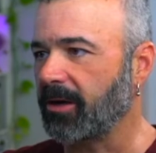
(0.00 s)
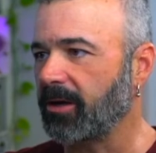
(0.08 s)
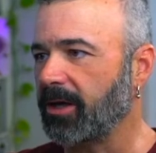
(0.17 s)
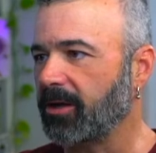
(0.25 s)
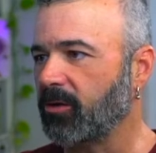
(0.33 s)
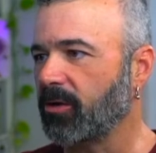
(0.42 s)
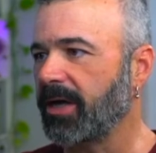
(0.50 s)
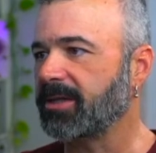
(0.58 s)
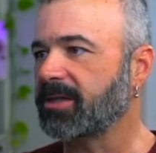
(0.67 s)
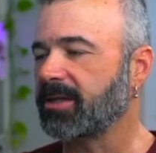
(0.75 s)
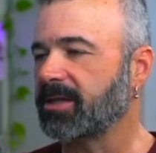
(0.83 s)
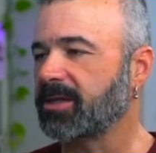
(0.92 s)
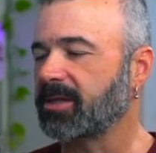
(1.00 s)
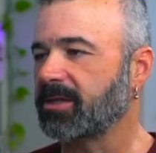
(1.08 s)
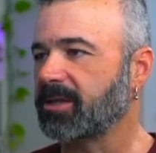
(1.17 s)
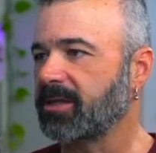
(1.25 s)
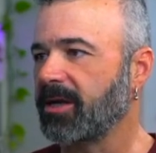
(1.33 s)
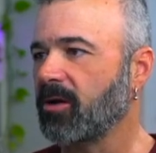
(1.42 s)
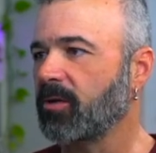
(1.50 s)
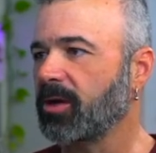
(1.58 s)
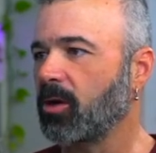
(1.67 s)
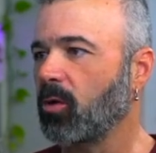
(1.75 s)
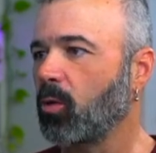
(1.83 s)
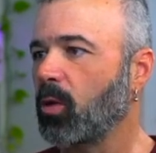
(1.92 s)
it creates this
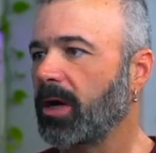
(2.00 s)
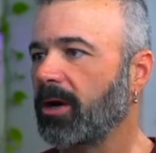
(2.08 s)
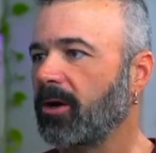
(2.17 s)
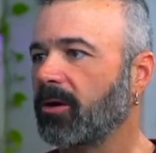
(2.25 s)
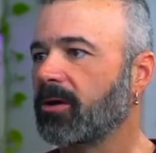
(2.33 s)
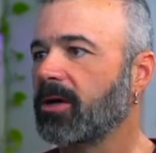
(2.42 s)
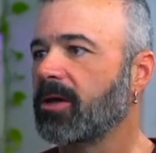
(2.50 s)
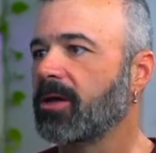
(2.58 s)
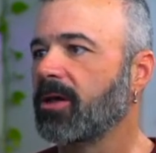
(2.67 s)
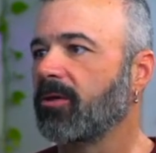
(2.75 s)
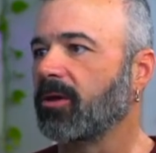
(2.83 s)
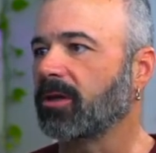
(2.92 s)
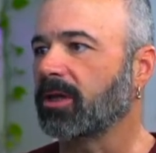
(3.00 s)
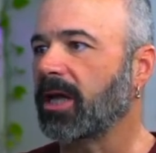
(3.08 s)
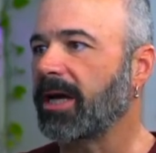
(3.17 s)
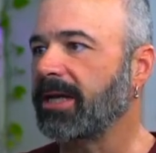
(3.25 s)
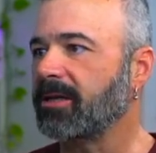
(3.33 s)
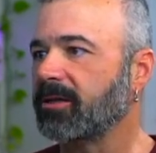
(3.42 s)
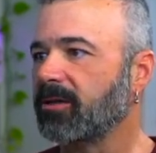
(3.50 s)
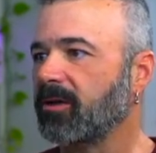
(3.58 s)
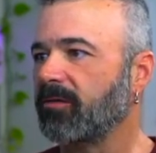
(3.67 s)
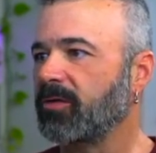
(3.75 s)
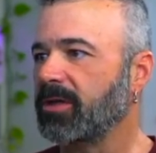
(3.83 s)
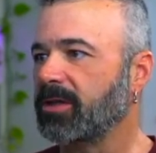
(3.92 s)
scenario where the light
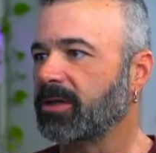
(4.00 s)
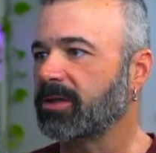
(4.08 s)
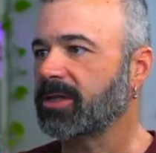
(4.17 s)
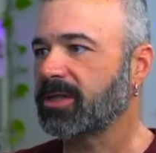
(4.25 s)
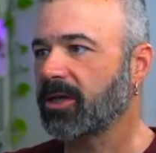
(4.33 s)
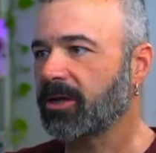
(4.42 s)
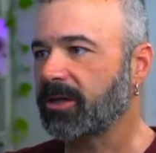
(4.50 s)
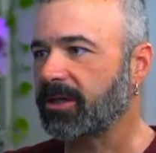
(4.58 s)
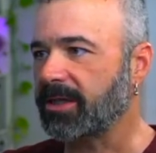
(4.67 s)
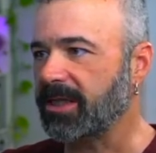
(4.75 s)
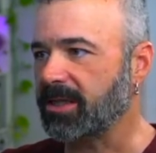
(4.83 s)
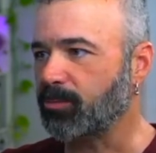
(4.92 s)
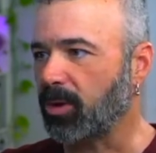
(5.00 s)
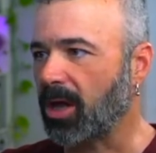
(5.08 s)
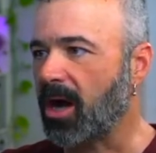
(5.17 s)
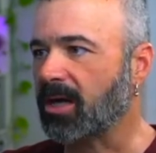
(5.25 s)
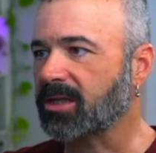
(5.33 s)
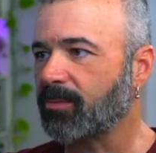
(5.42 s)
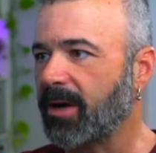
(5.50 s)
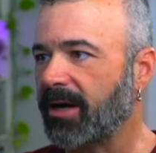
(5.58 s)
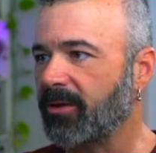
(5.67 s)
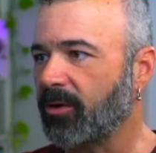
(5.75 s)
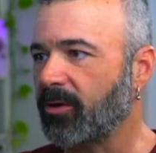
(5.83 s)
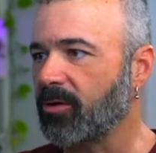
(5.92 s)
of the sun is blocked by
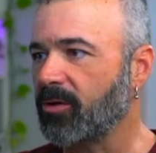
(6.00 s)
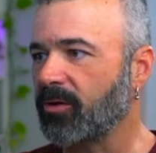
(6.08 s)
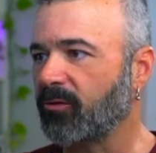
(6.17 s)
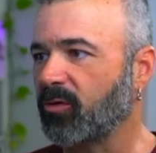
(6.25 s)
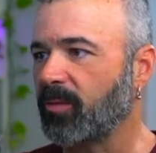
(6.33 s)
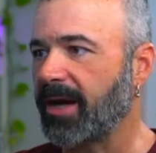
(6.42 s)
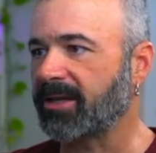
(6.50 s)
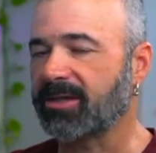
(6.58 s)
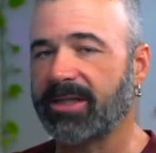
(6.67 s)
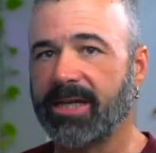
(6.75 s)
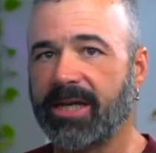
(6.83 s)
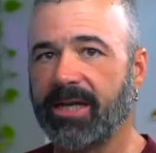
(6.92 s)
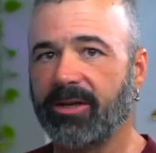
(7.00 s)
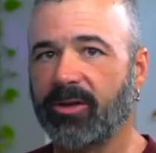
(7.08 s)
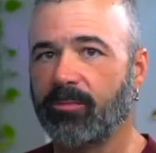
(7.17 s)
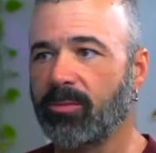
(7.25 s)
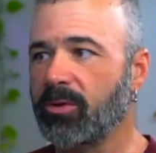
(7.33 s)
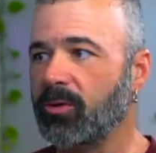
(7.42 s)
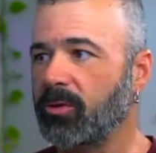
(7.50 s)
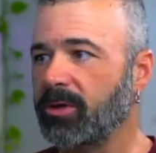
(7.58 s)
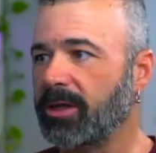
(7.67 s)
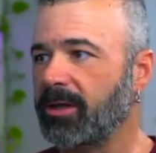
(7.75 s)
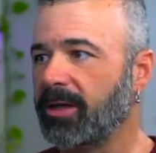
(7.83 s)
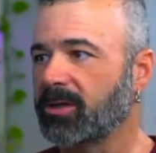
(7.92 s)
the Earth from actually hitting the moon.
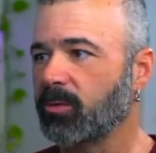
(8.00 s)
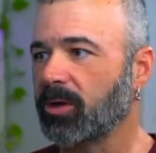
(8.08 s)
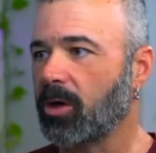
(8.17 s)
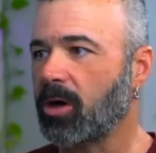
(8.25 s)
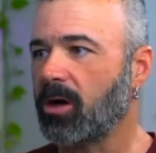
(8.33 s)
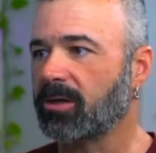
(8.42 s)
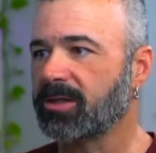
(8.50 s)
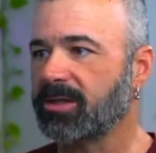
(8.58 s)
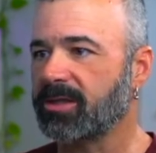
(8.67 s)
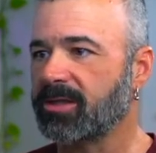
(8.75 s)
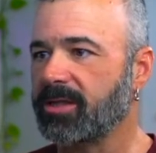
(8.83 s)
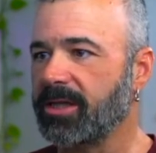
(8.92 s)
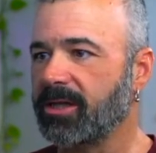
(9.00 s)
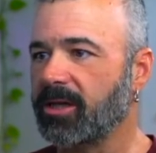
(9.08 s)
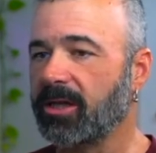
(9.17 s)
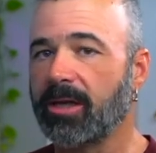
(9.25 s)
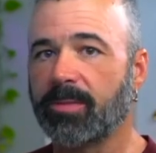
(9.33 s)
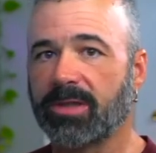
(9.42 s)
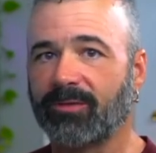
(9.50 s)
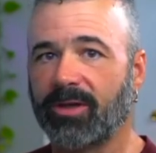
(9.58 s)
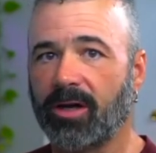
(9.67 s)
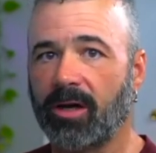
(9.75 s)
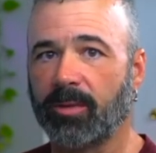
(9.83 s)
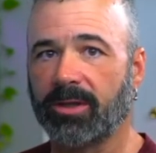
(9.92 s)
And that's what causes the eclipse
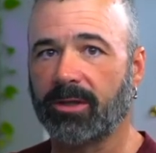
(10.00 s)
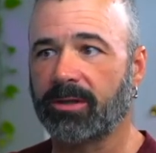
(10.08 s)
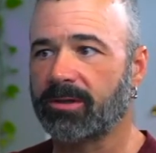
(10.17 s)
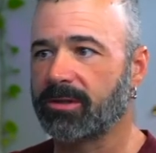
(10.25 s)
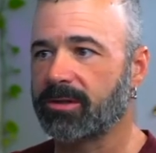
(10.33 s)
phenomenon.